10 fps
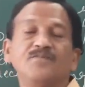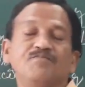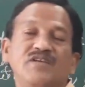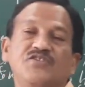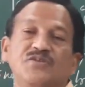of
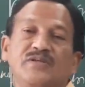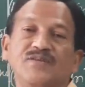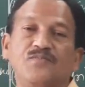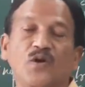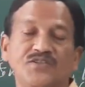
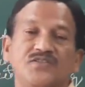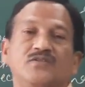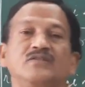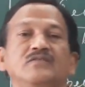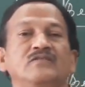maturity falls
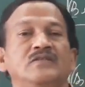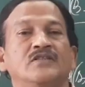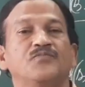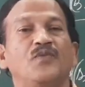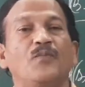on
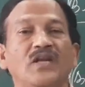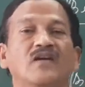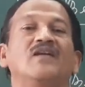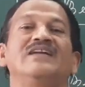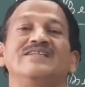public
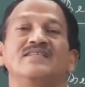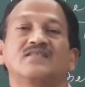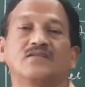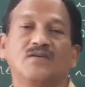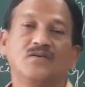
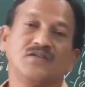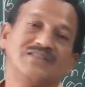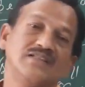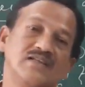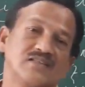holidays or
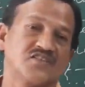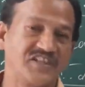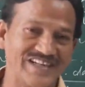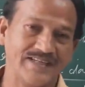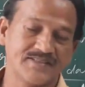the
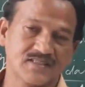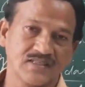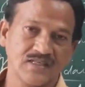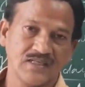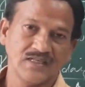
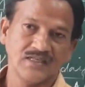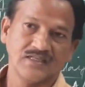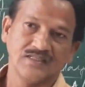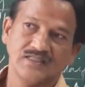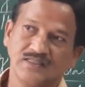Sundays,
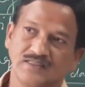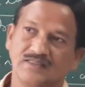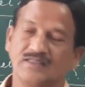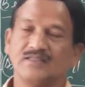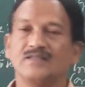
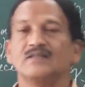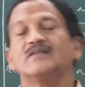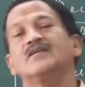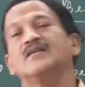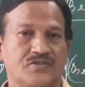
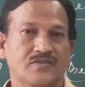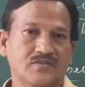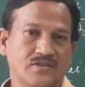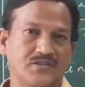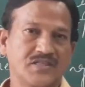the
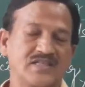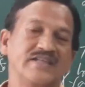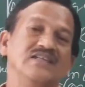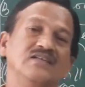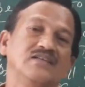
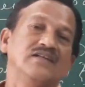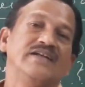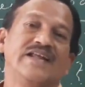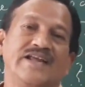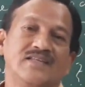succeeding
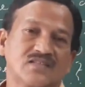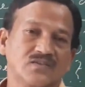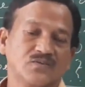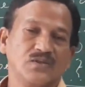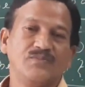
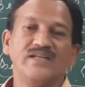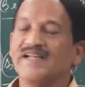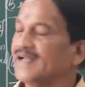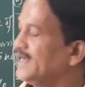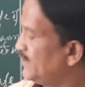days will be
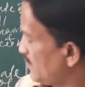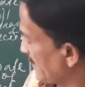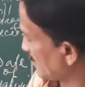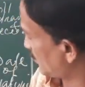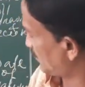taken into
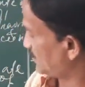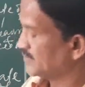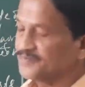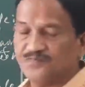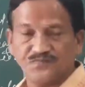account.
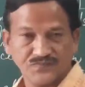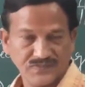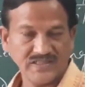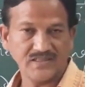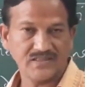
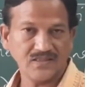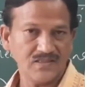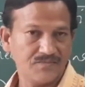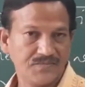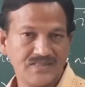That is
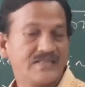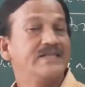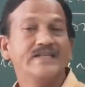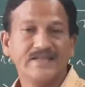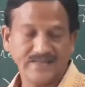the
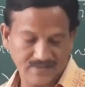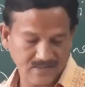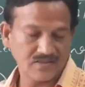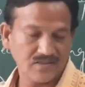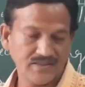preceding
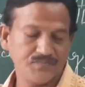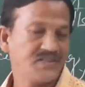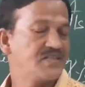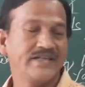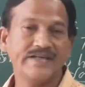days.
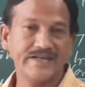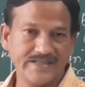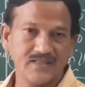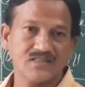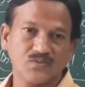Preceding
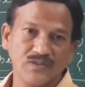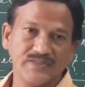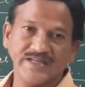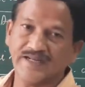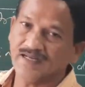days will
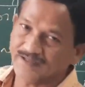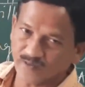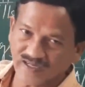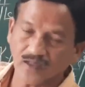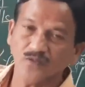be taken
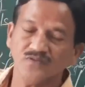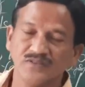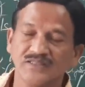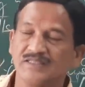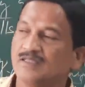into
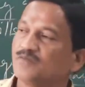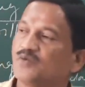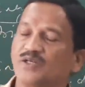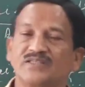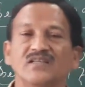account
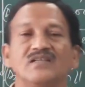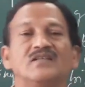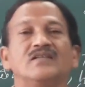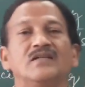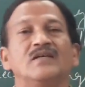for the